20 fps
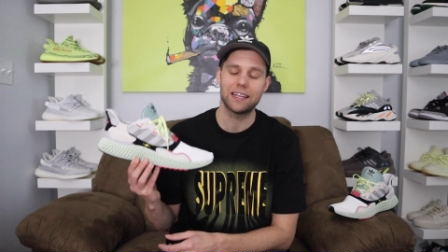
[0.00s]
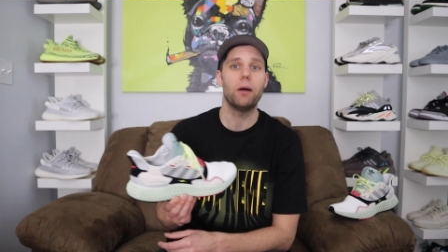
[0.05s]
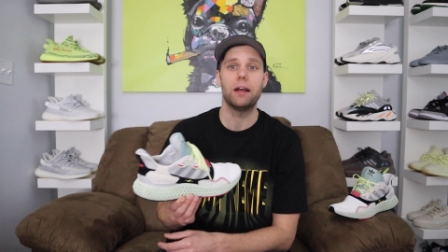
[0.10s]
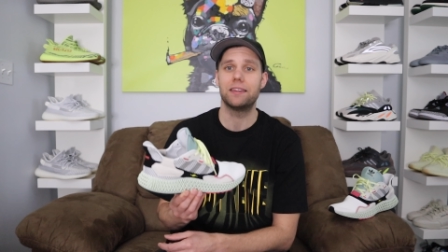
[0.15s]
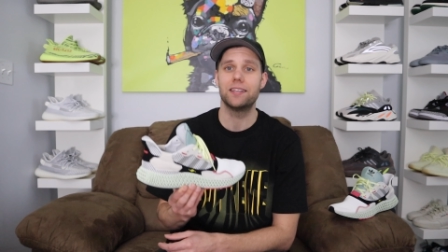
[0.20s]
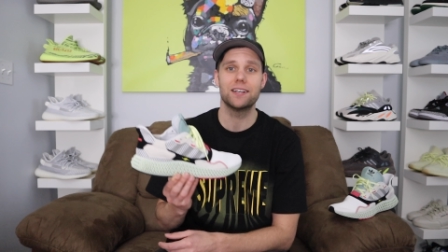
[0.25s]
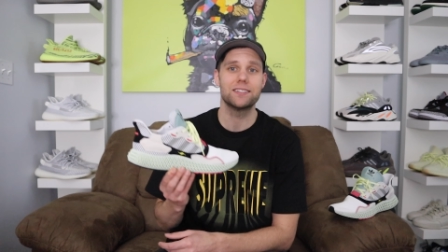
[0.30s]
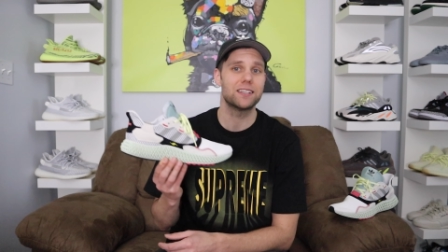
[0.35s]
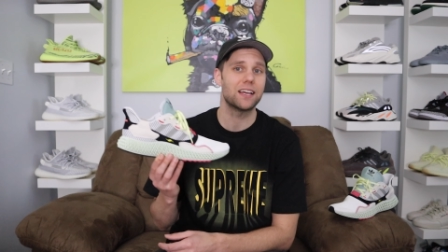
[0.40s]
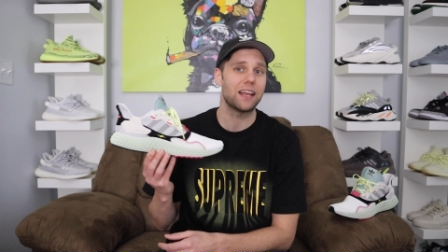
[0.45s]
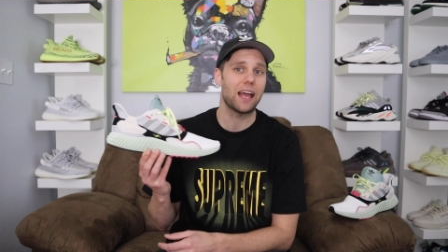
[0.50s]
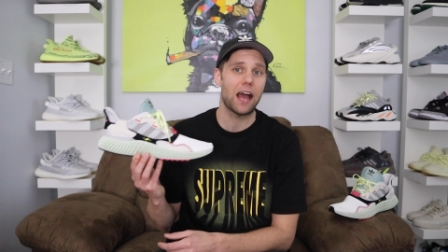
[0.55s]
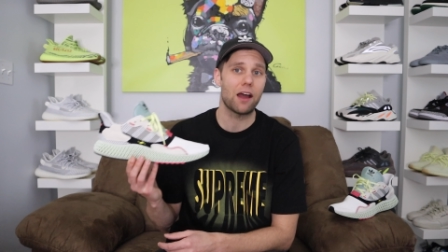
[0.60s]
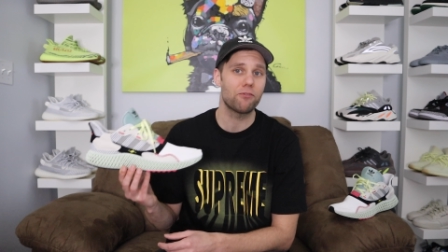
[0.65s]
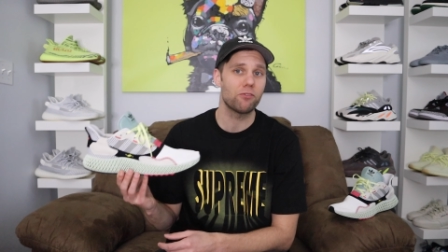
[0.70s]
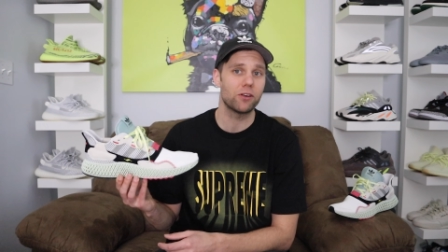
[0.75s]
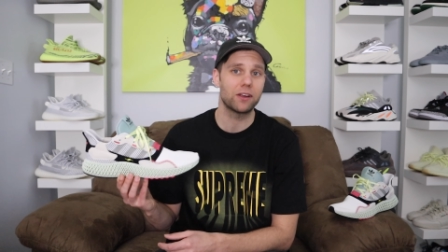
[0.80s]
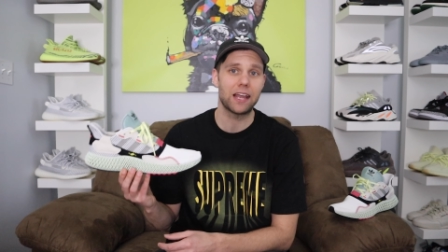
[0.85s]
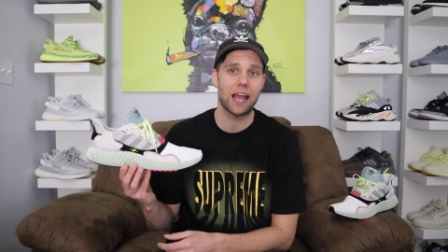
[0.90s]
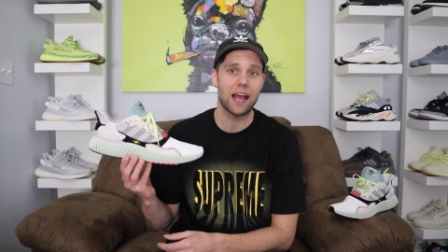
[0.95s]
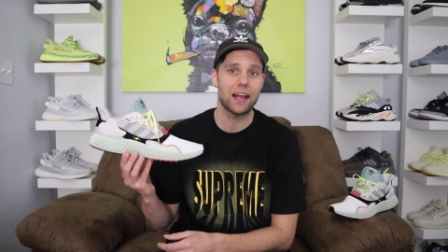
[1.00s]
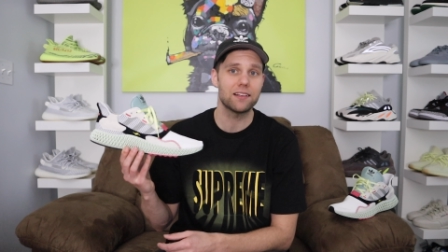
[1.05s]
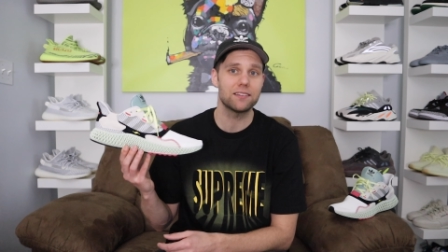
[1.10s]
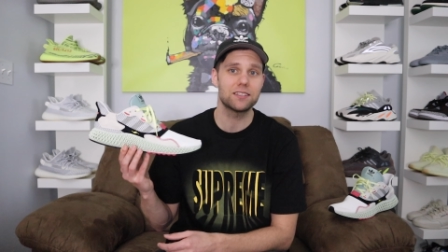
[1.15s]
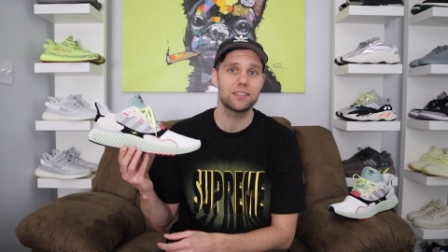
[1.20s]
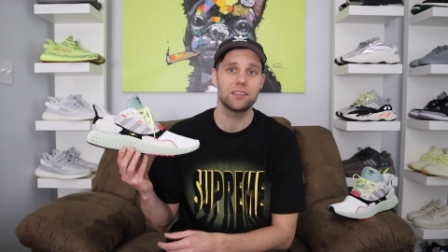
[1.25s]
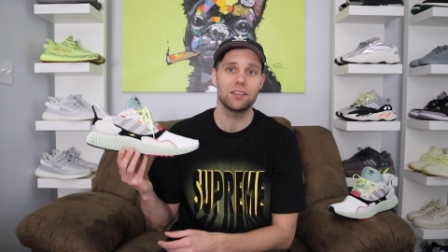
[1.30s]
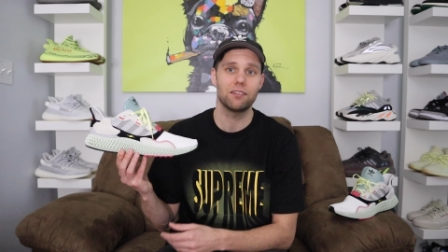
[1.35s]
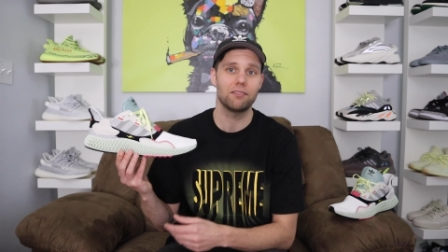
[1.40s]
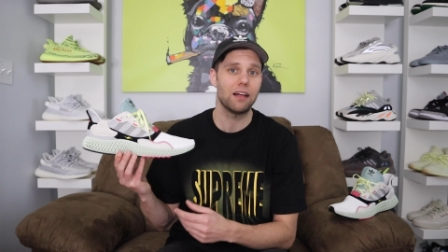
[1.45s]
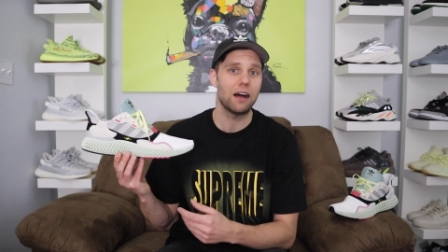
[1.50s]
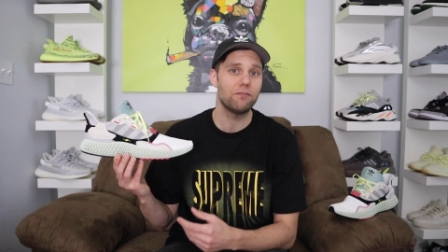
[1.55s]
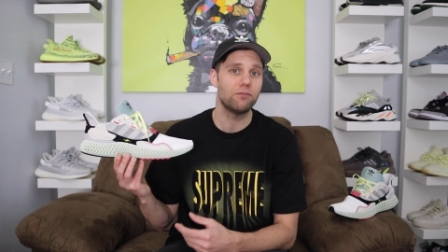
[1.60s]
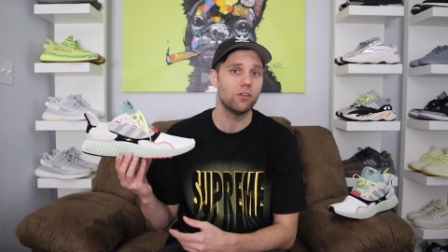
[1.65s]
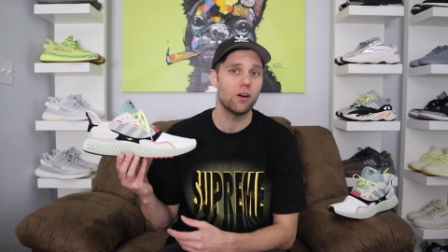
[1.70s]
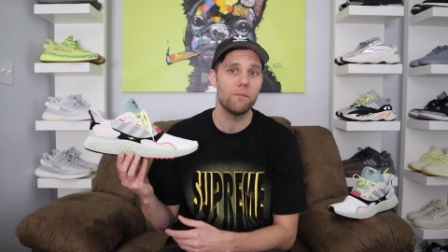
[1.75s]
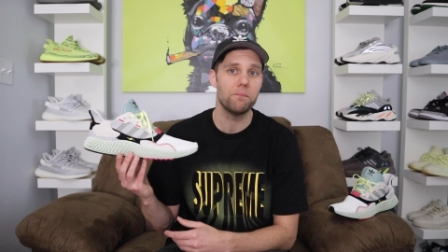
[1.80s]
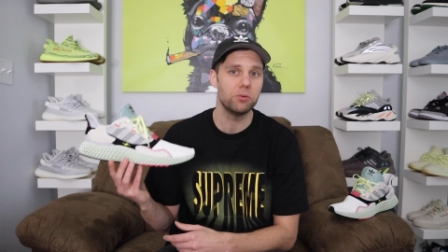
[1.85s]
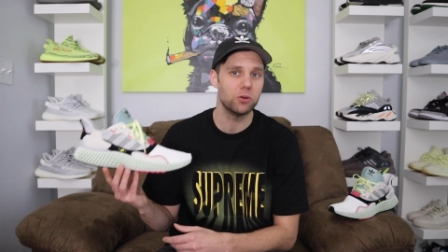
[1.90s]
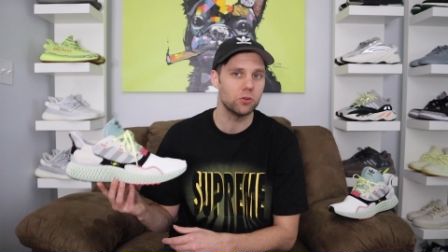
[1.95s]
but does it ever get to the
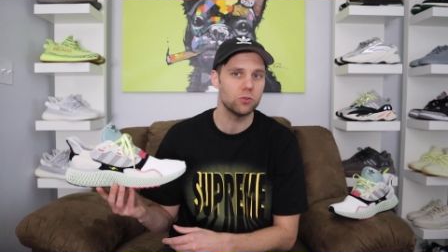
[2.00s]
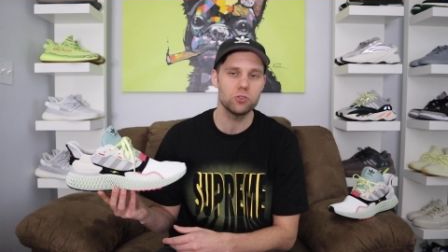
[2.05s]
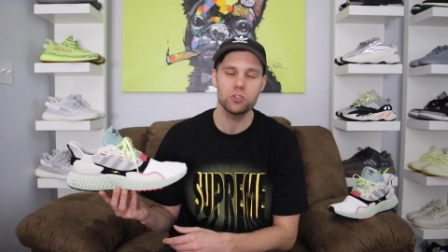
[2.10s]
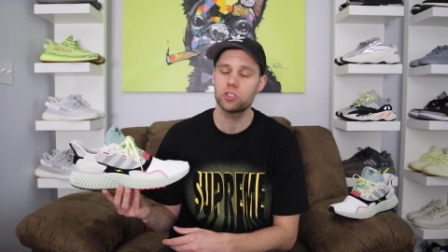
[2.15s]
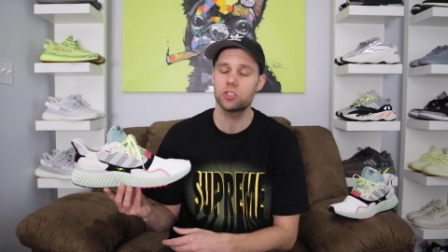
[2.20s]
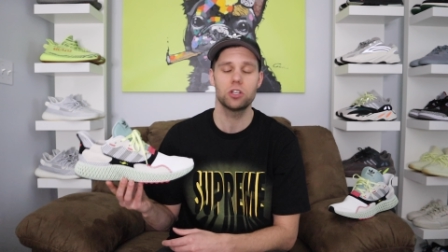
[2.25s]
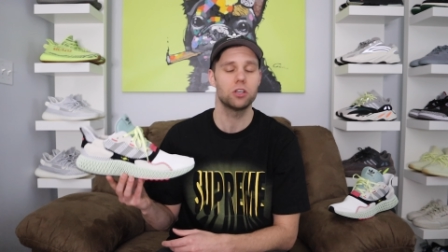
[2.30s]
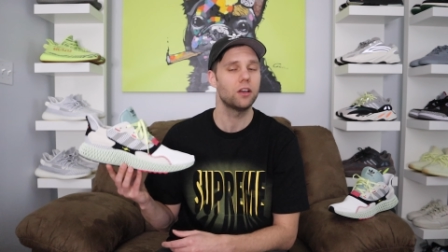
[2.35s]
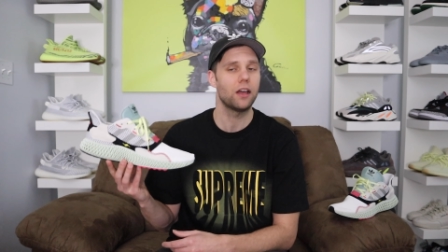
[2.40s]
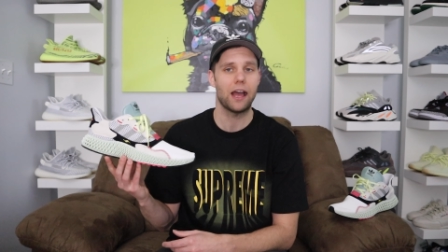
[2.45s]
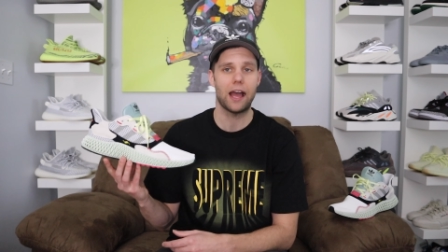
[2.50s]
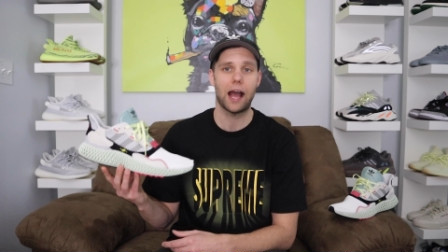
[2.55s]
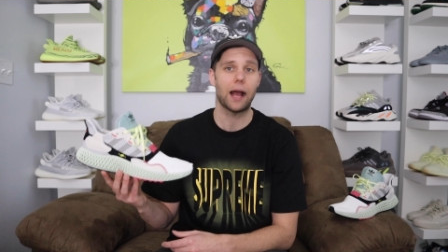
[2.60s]
level of Boost?